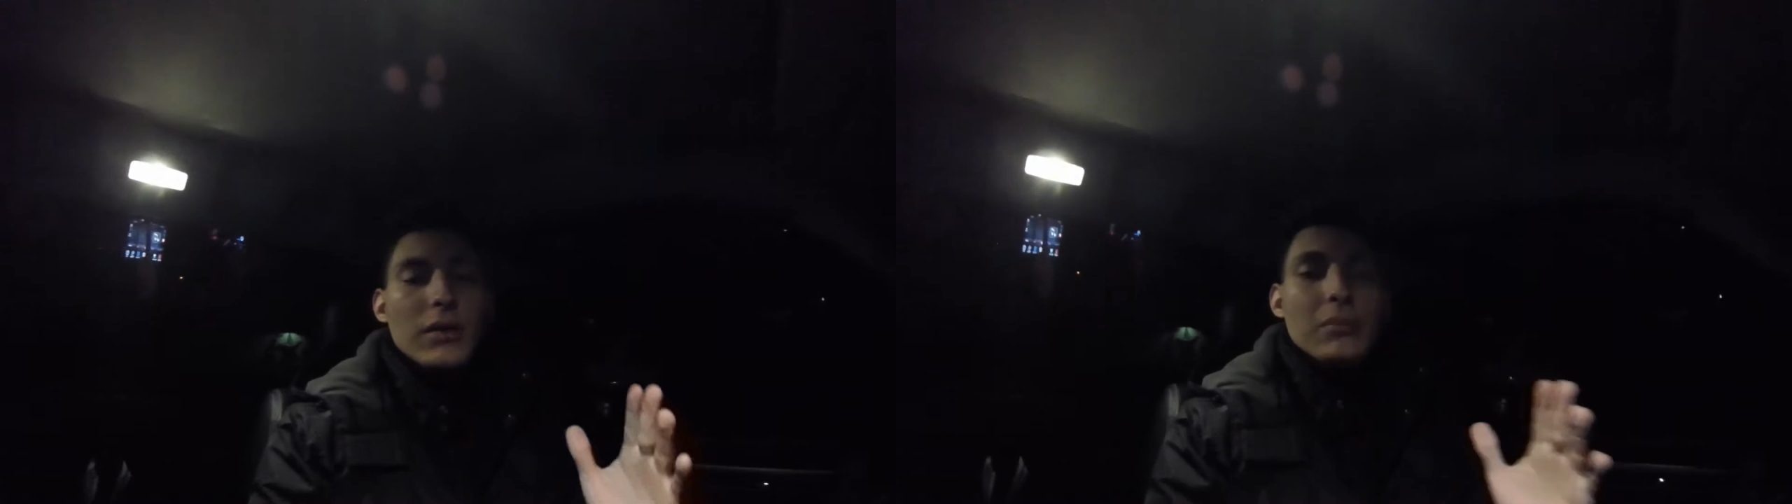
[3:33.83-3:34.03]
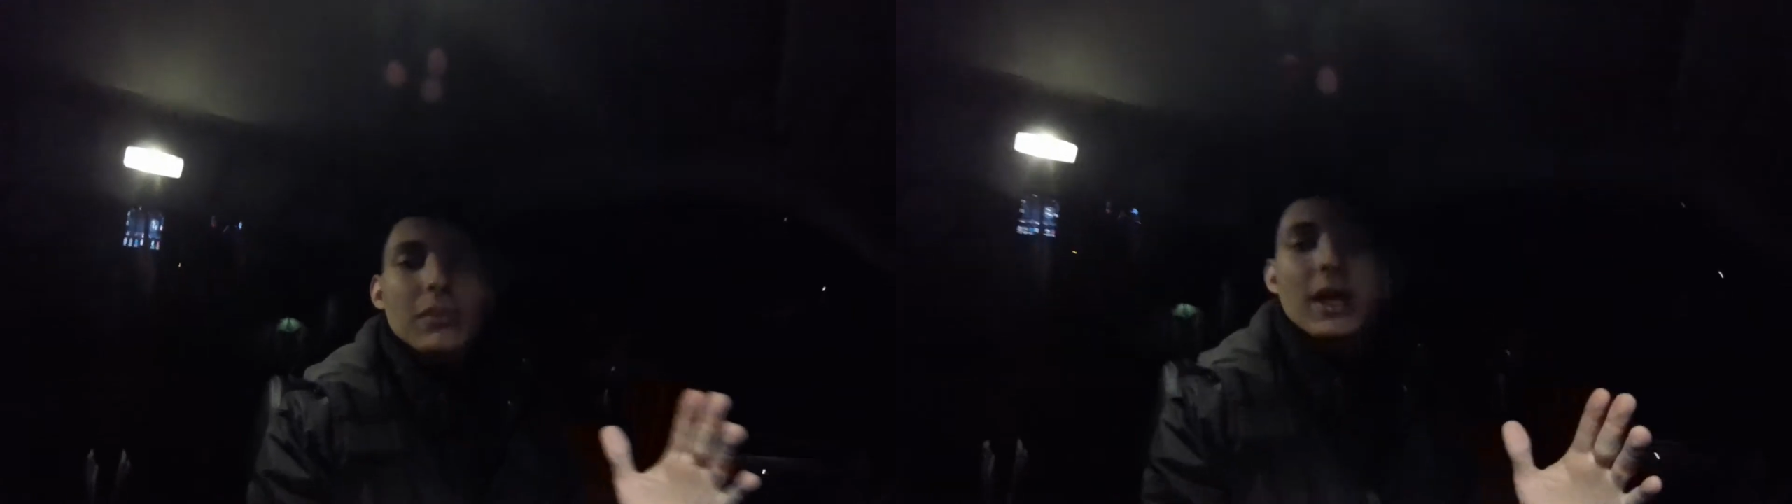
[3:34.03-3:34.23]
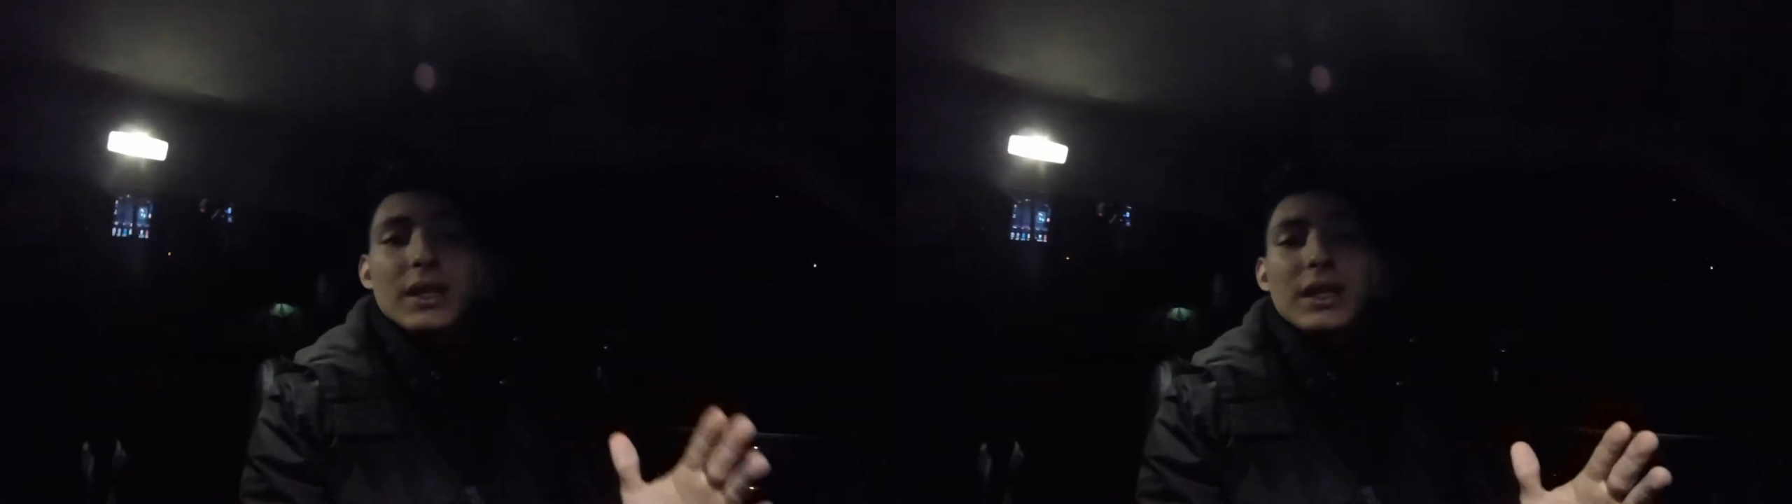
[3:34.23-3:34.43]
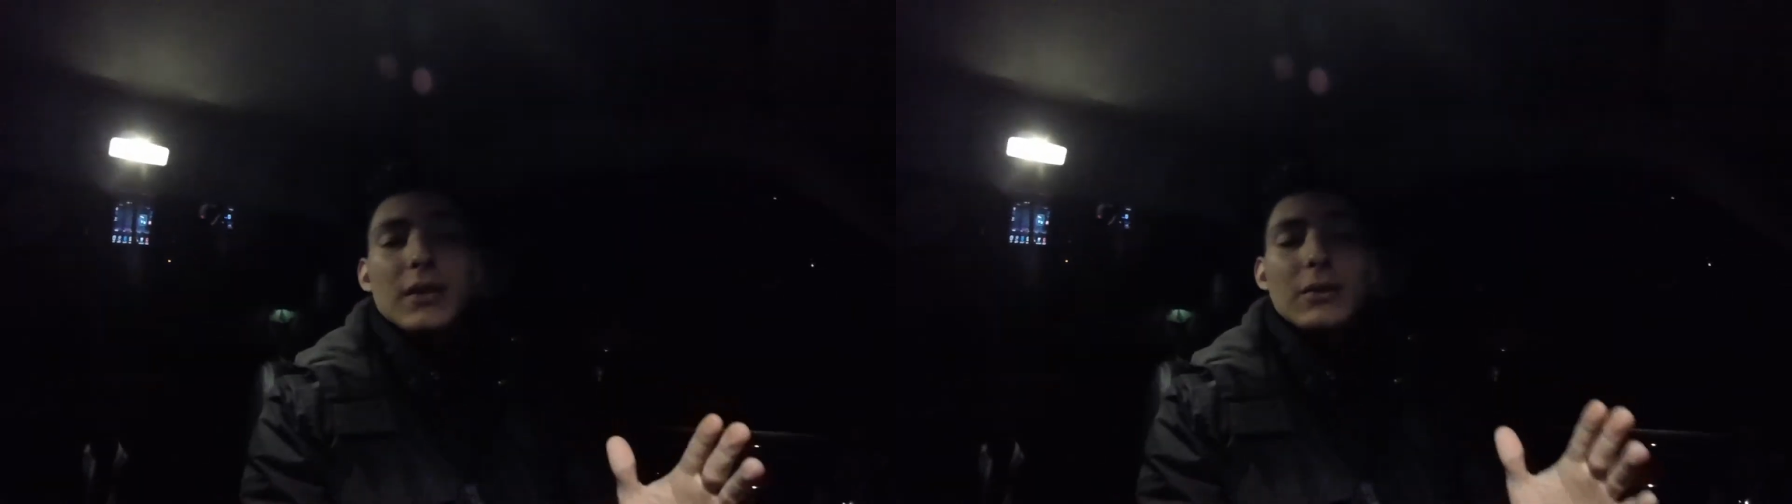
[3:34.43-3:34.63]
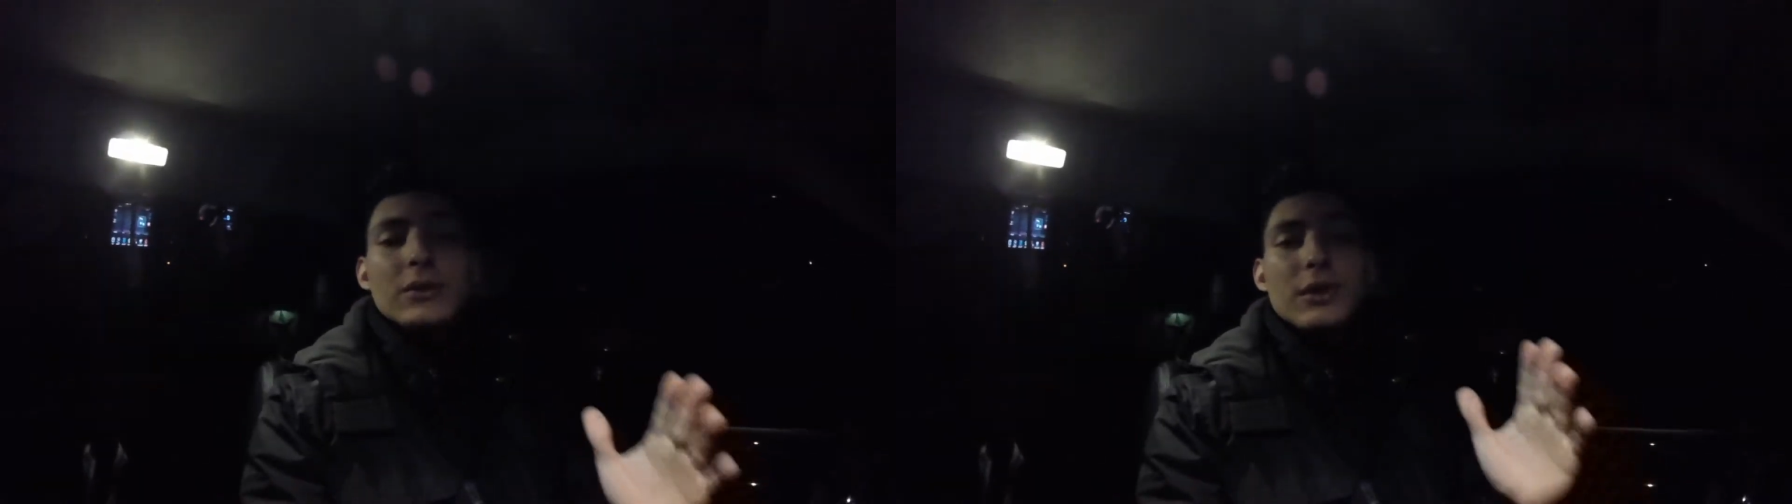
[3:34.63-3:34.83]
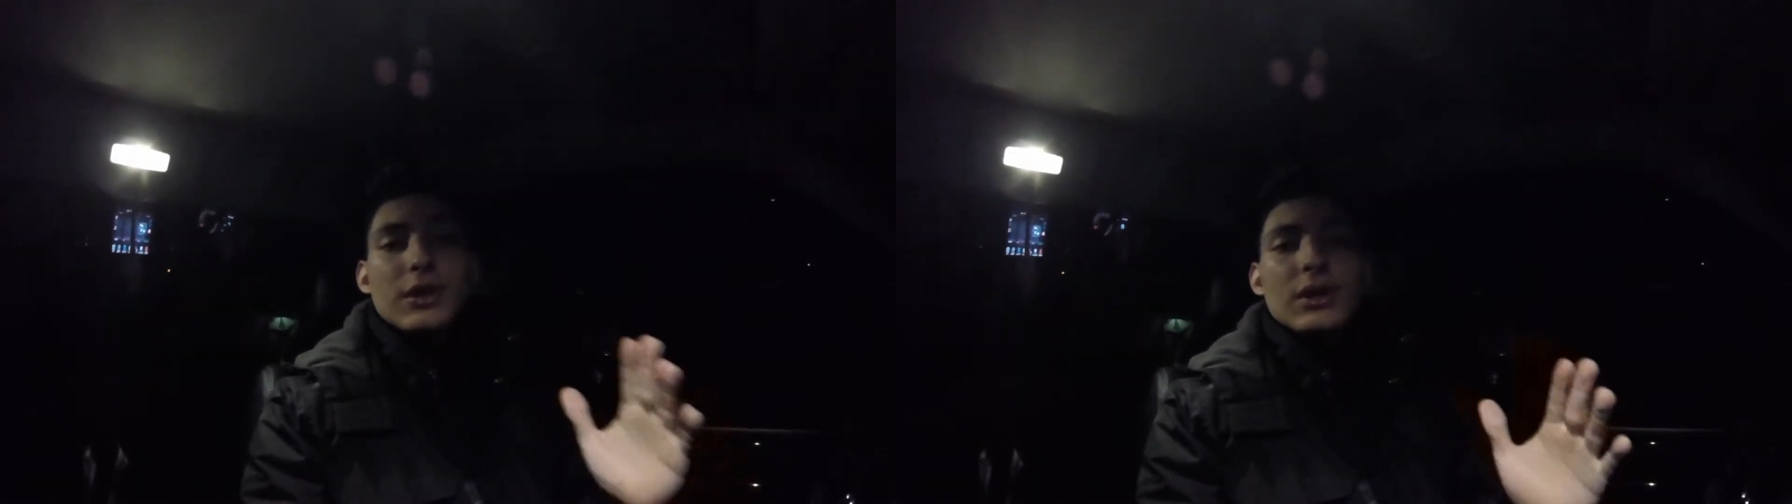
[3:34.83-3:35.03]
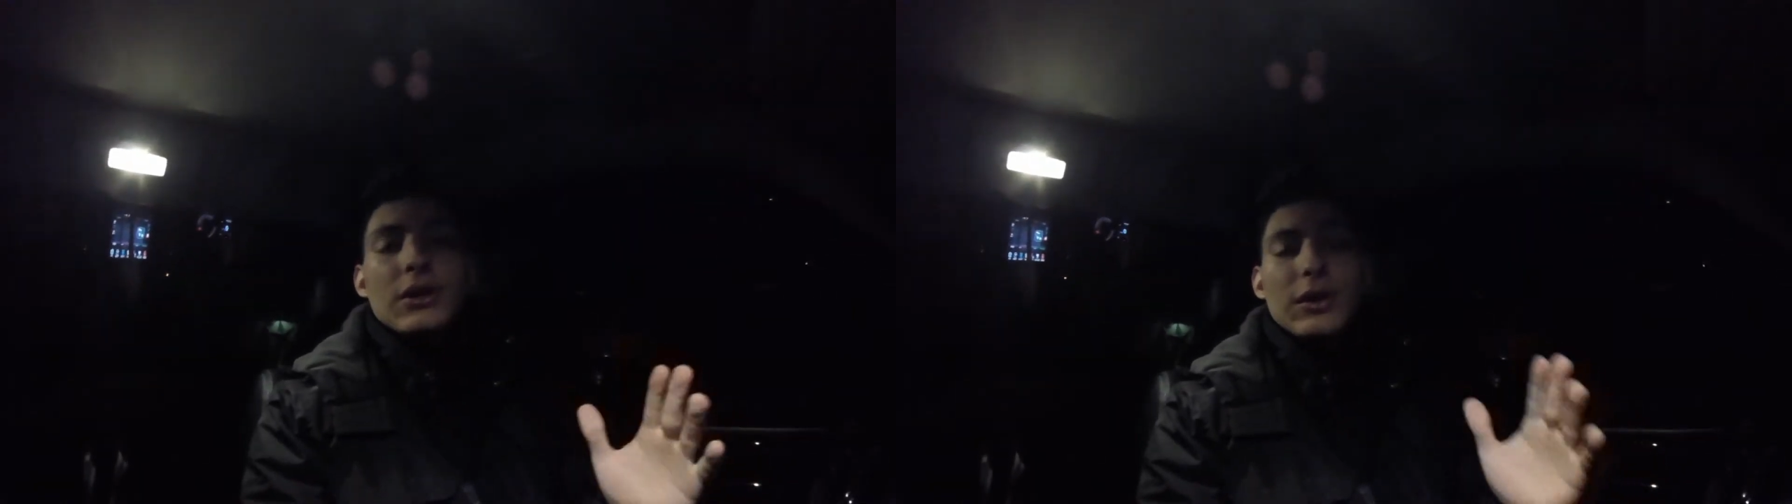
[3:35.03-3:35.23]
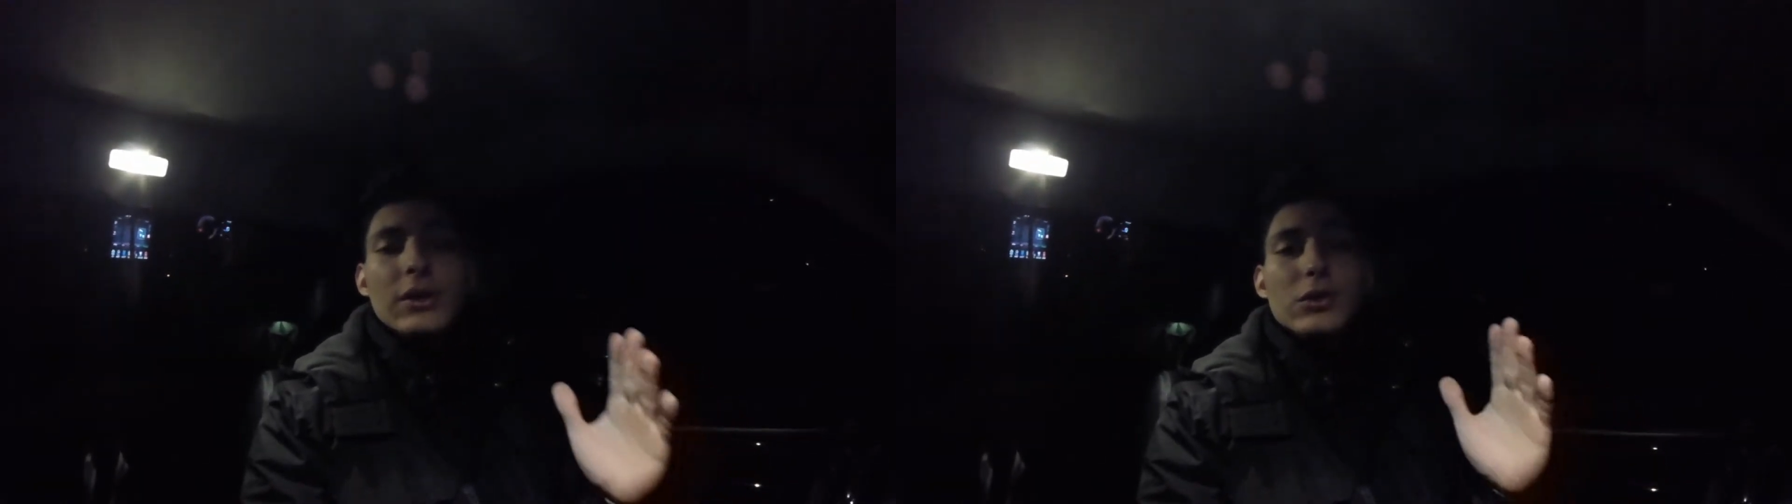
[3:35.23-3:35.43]
My neighbors are
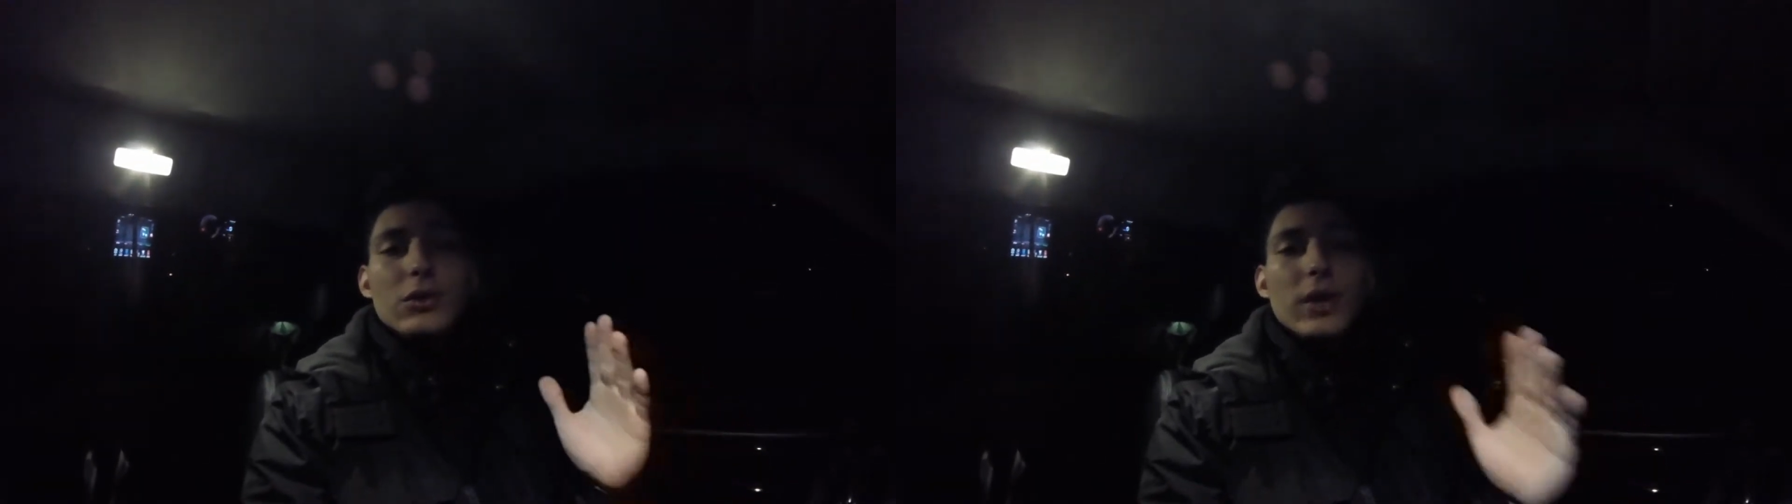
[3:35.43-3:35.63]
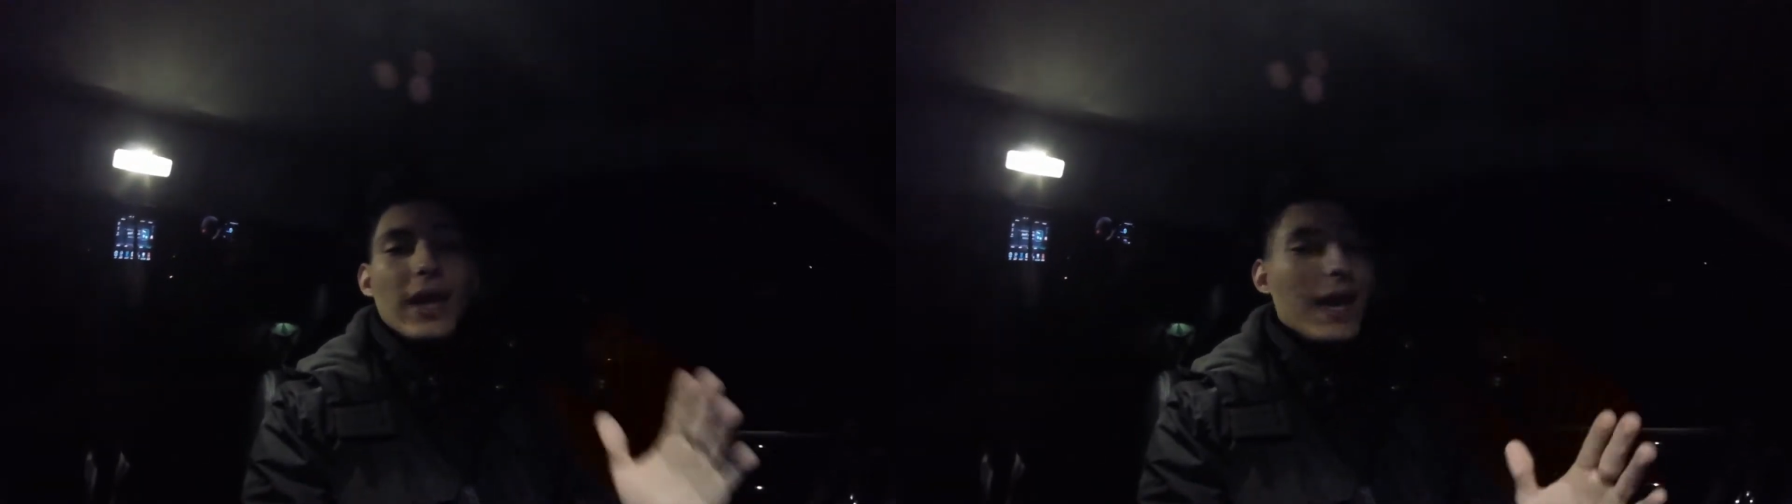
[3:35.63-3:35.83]
going to